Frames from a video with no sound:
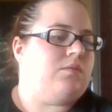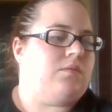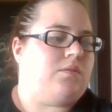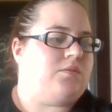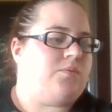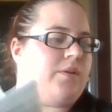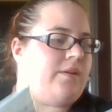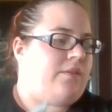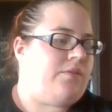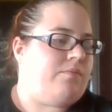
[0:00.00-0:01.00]
well, I
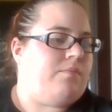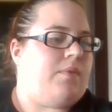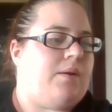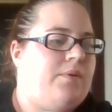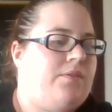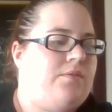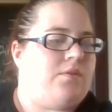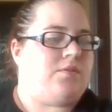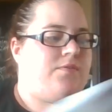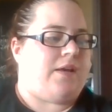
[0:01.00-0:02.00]
went through
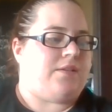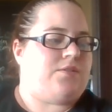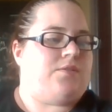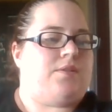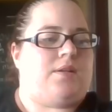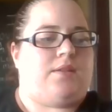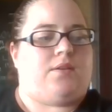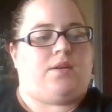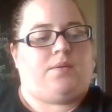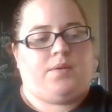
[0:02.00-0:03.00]
those faster than I
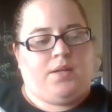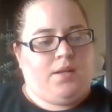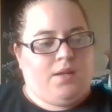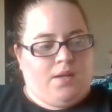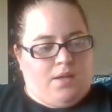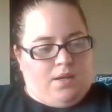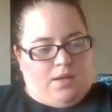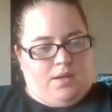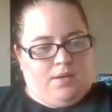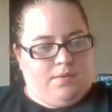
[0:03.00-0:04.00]
thought I would.
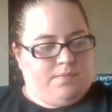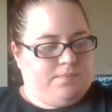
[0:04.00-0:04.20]
I